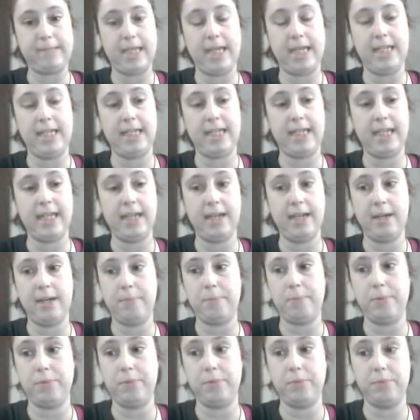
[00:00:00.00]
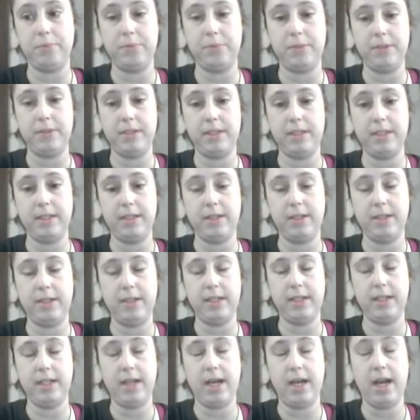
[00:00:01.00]
Had to get up
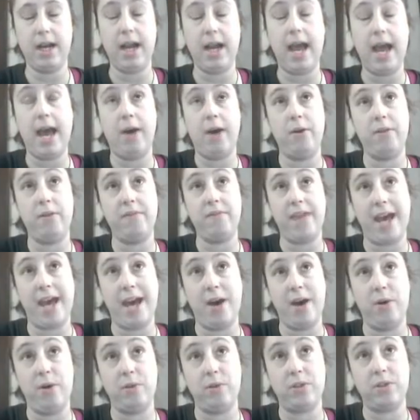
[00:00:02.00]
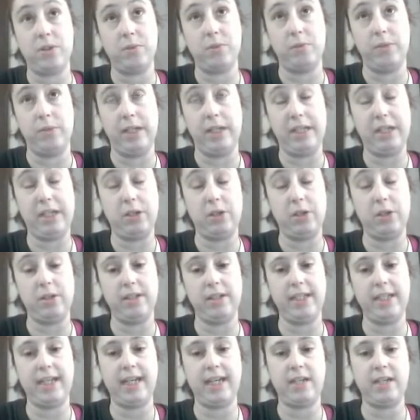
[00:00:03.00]
out of the house really
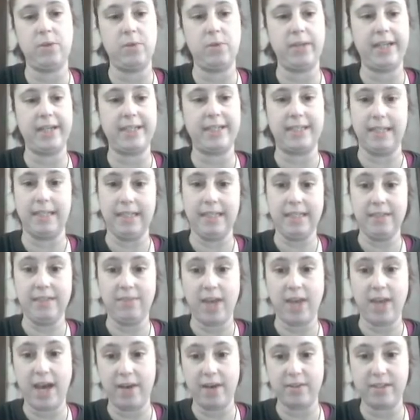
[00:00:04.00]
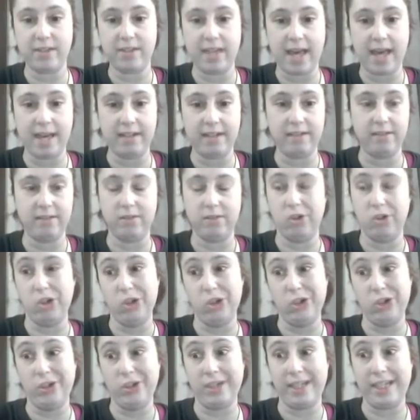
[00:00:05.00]
early. I don't like to leave the house that
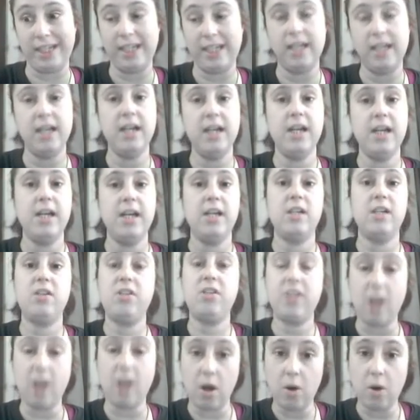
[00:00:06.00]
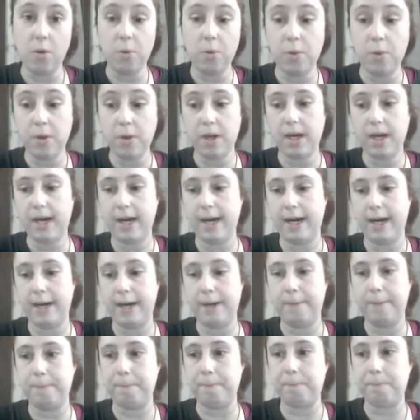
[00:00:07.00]
early. So,
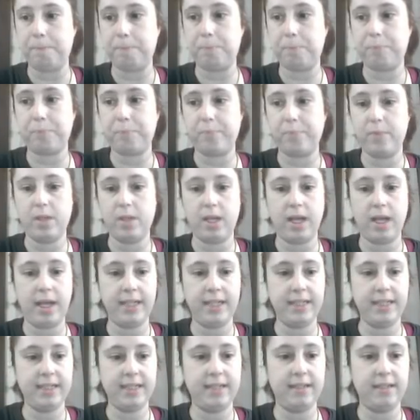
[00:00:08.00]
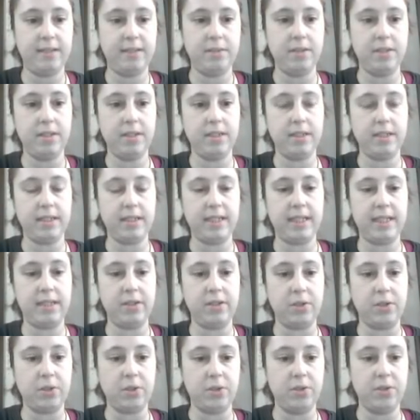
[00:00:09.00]
um, I did get
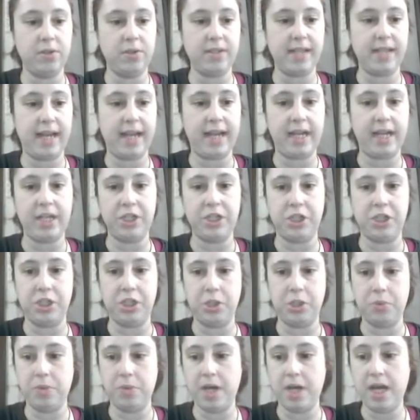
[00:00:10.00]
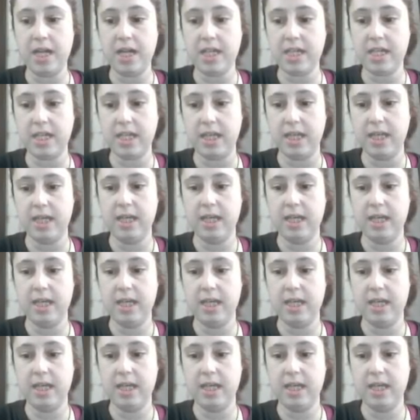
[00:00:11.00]
the girls a donut.